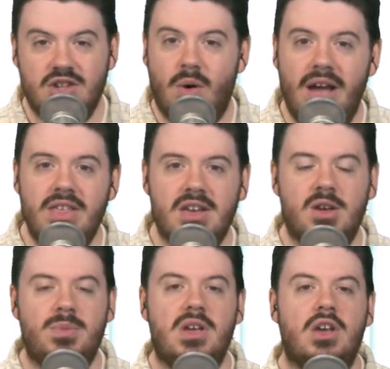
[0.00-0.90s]
So I think it
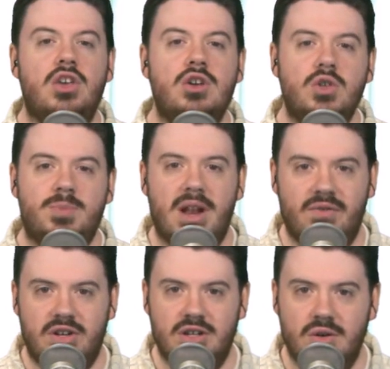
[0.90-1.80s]
could be a huge
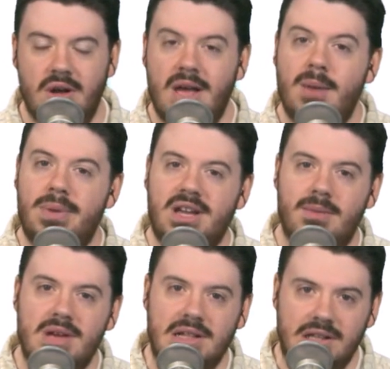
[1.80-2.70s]
benefit to you, but it
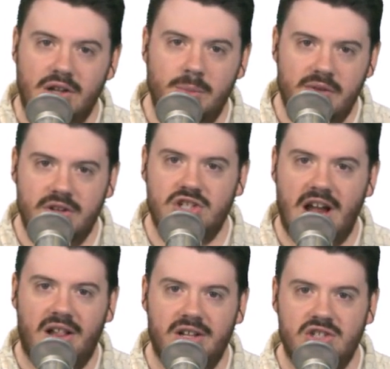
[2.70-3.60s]
can be a little bit of a
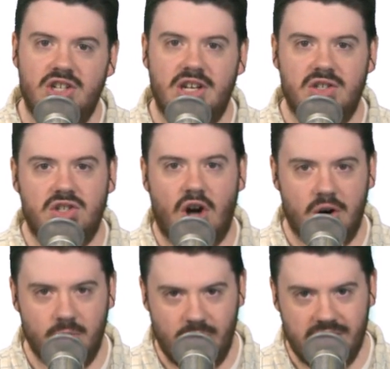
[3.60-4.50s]
challenge to get
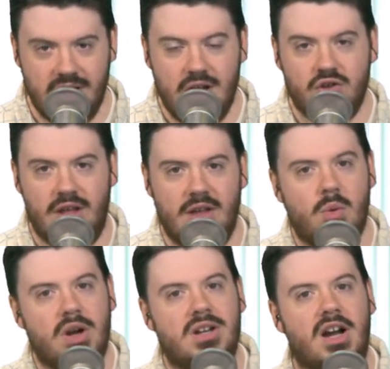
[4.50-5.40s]
started with. So that's
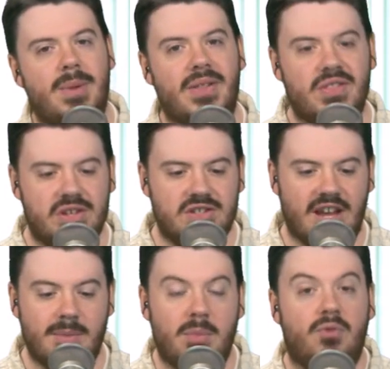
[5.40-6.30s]
what we're going to talk about in this segment.